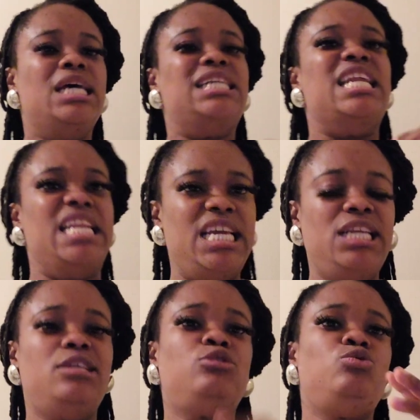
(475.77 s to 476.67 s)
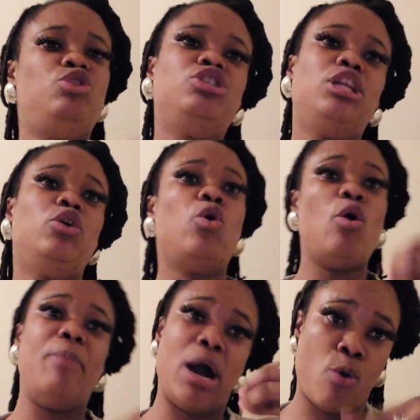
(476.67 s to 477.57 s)
The needies usually
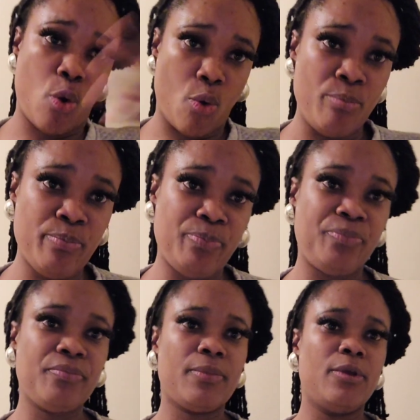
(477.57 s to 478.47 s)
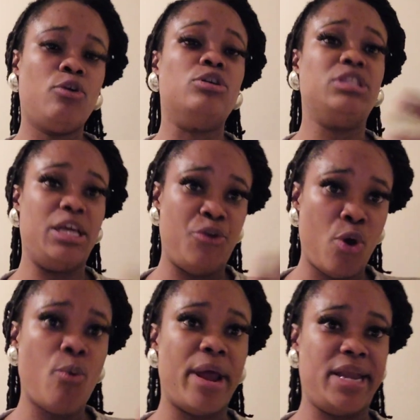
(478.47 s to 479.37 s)
go back home because they
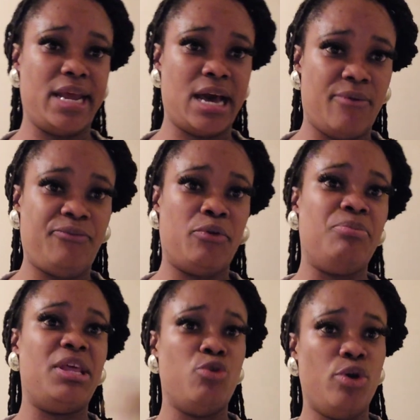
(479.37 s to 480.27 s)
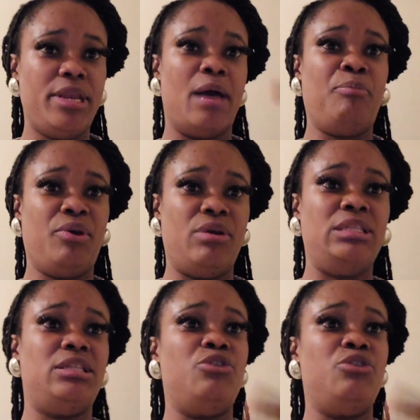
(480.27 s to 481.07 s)
know where they come from, they know their parents, they